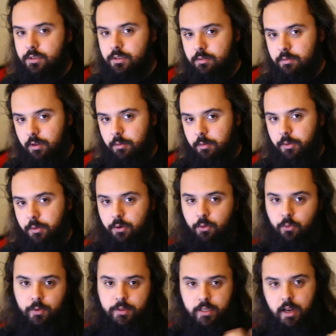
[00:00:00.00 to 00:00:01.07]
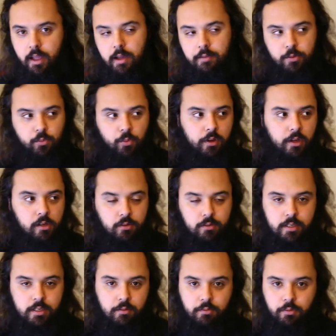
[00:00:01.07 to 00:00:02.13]
but on the ones that I have at work I can't
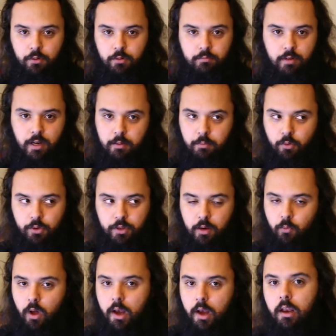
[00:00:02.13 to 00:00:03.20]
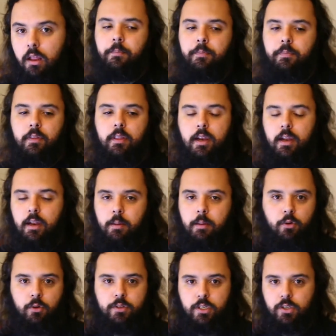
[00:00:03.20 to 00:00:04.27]
sit for like more than one, and then I'm
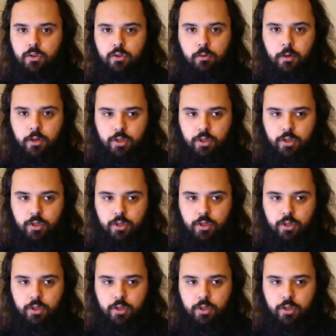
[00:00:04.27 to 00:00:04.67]
hurting too much.